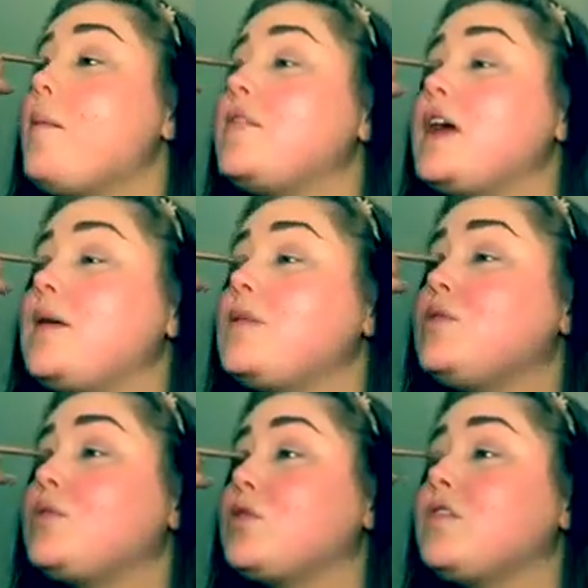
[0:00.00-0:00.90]
They gave me
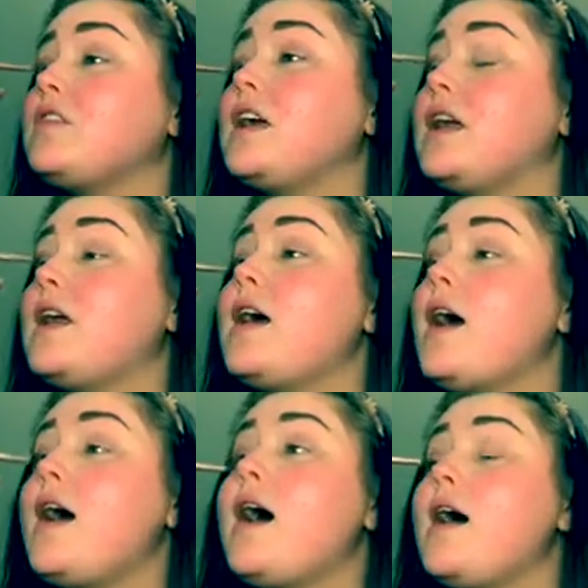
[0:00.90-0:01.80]
more morphine,
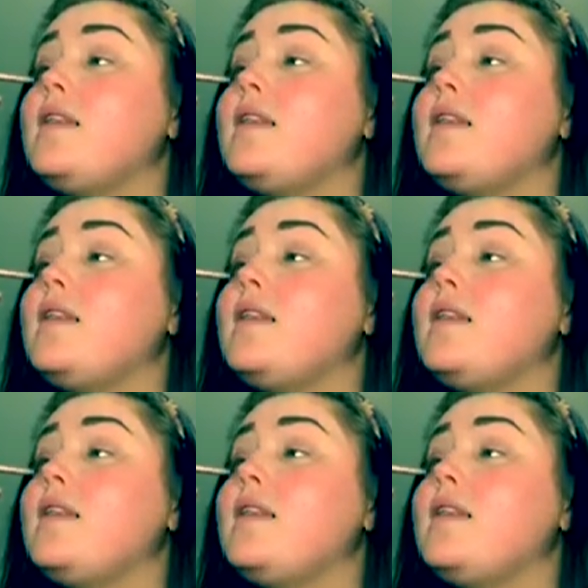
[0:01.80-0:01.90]
and